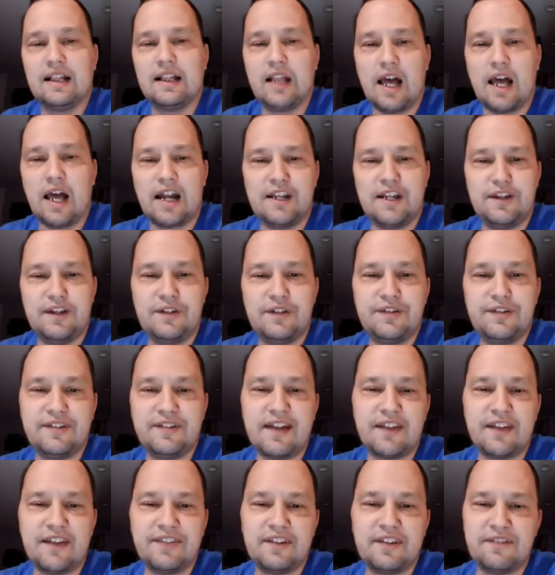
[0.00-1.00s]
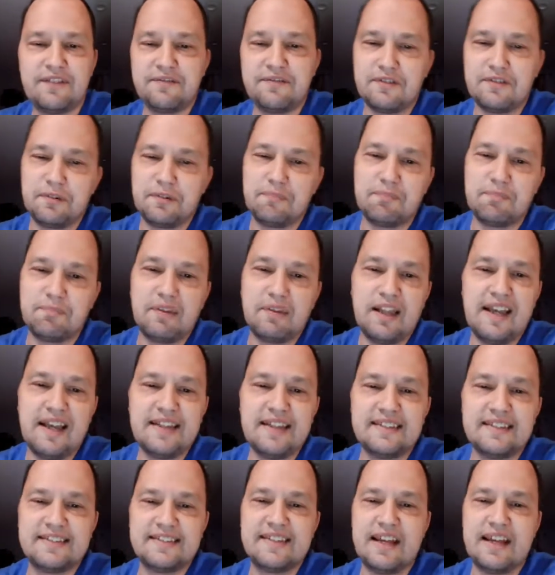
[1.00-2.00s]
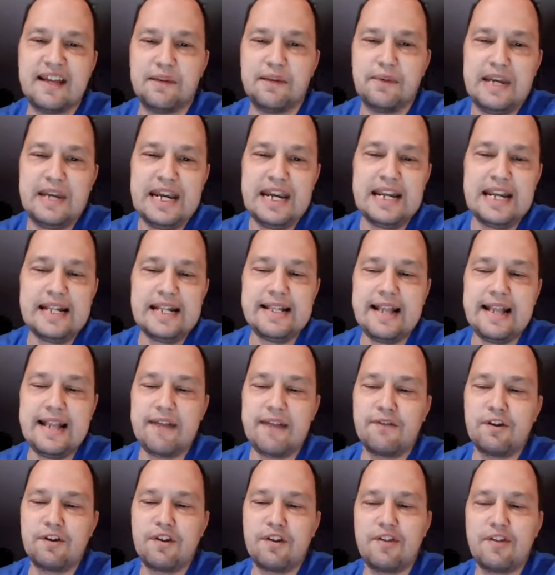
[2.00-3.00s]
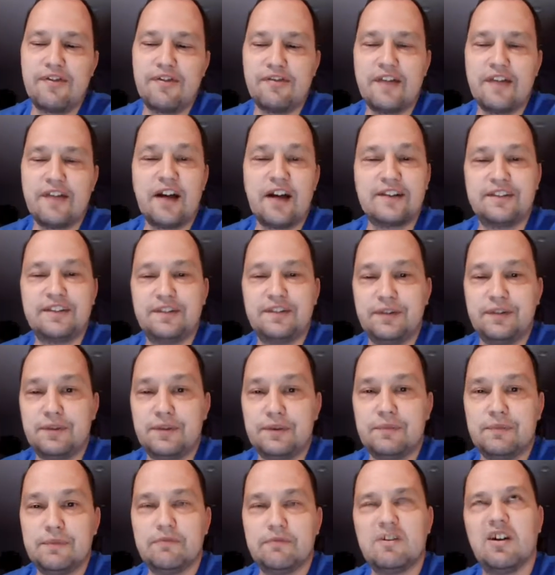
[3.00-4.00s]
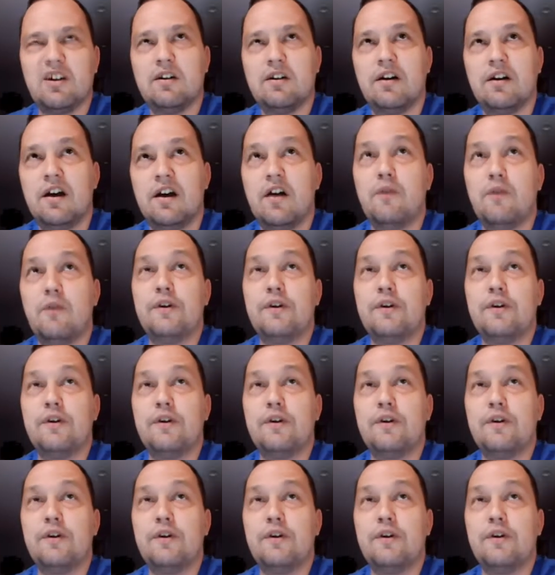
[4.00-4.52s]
A lot of uses out there for plants that we never thought to, well,